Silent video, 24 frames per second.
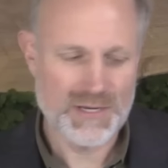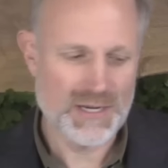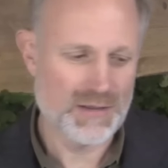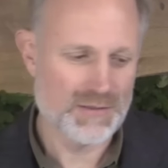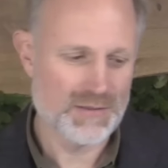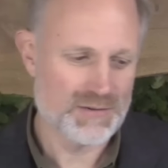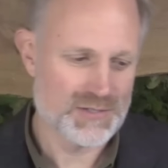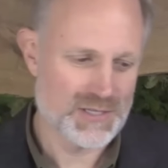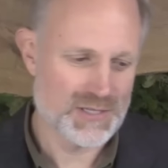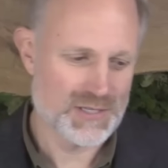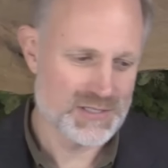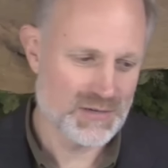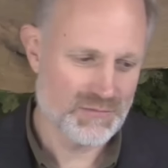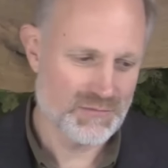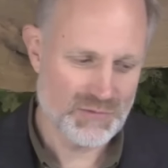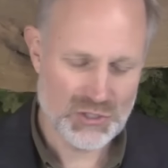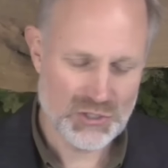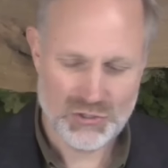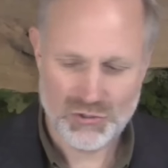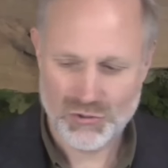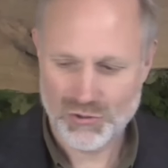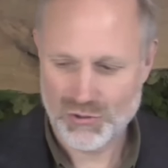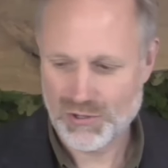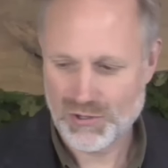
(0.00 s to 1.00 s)
there's this
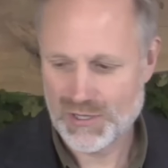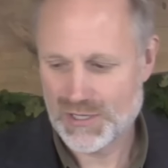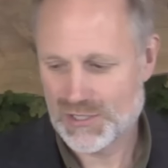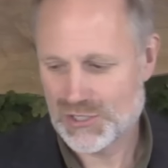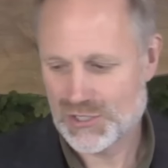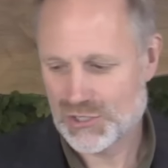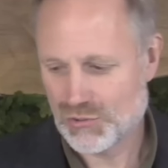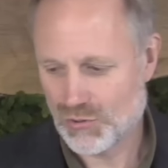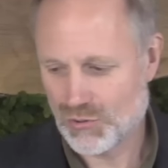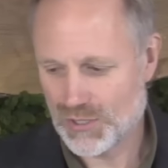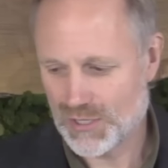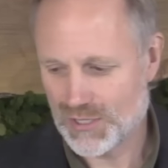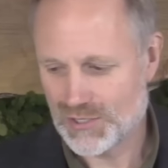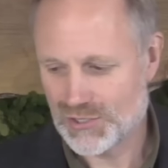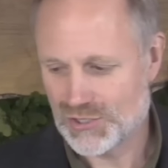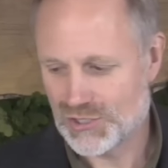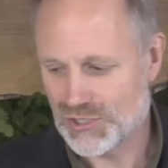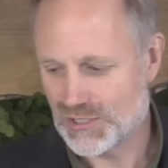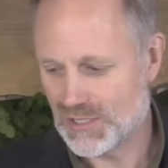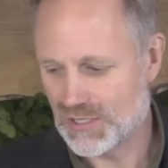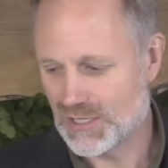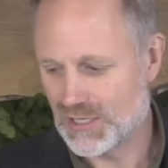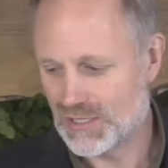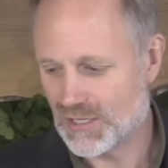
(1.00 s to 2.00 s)
inventory
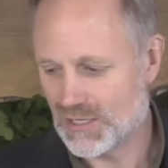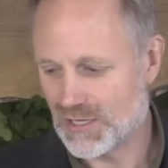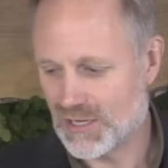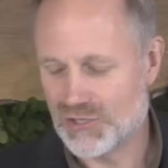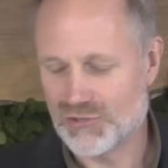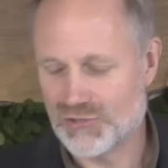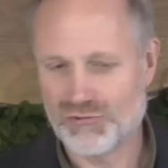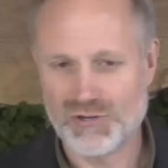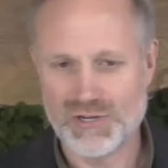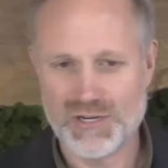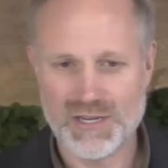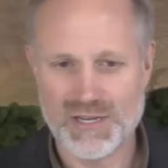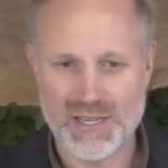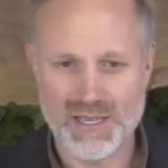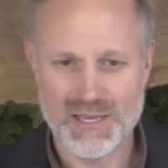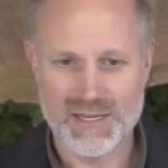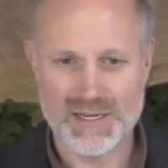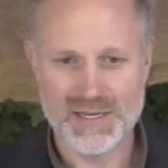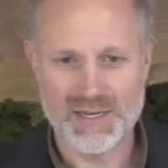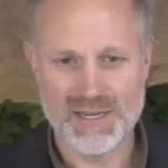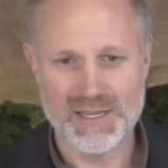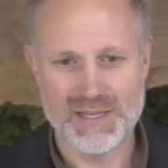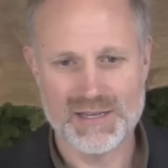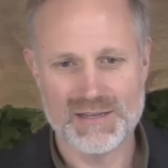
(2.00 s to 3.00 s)
shortage in the country,
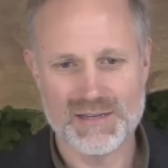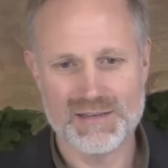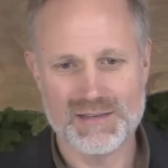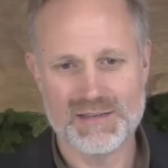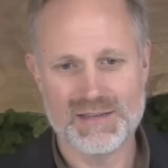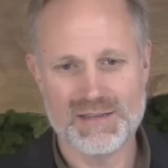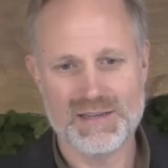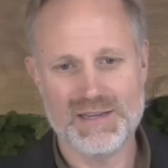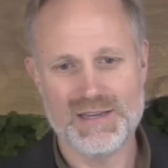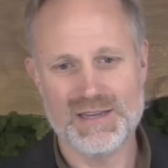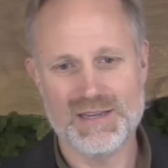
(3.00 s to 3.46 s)
and